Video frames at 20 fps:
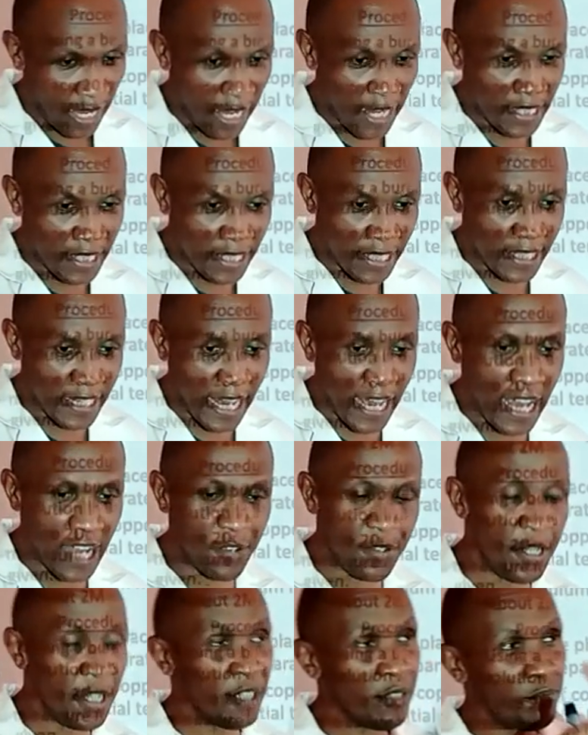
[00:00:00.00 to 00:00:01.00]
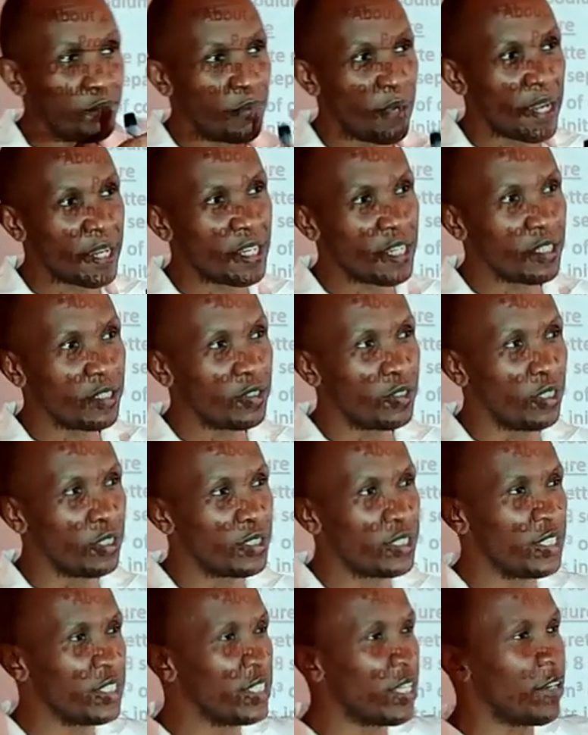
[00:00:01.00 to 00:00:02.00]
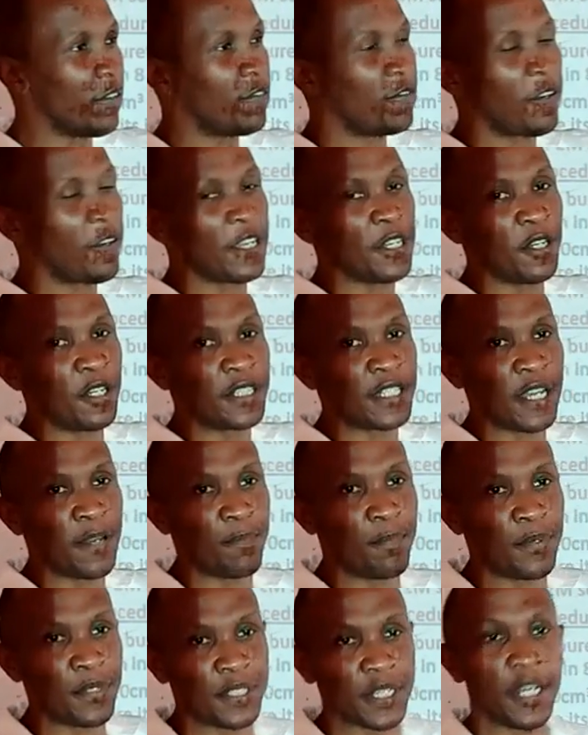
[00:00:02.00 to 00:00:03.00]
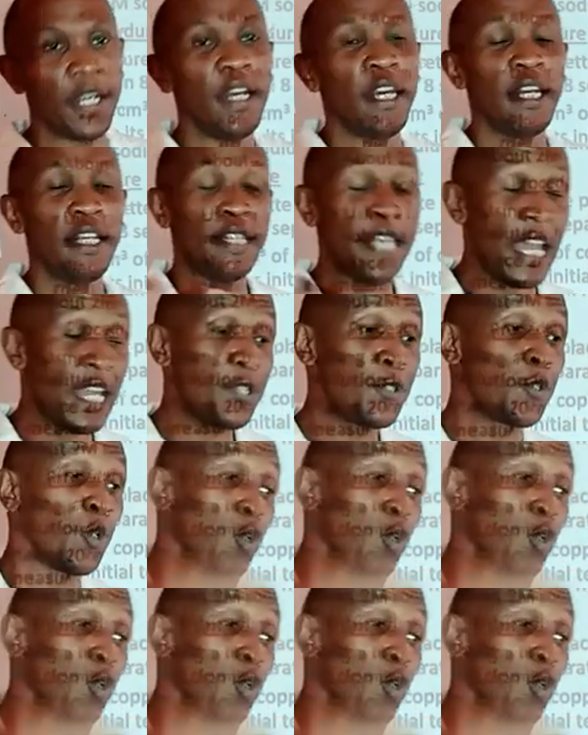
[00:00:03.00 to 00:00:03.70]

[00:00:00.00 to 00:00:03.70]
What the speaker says: stirring, noting the final temperature. Then